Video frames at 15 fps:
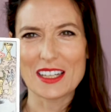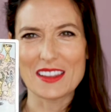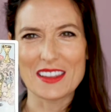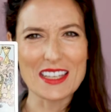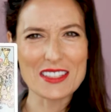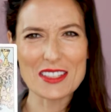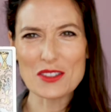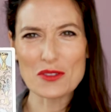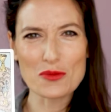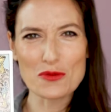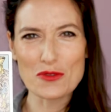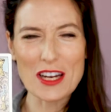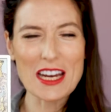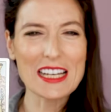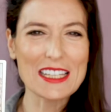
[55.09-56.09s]
This
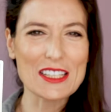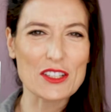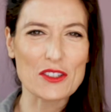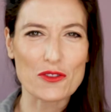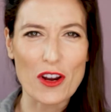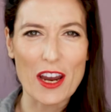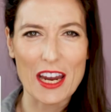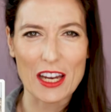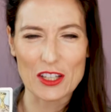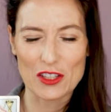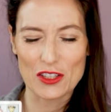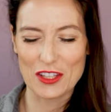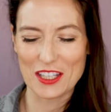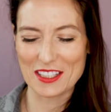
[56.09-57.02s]
is really strange.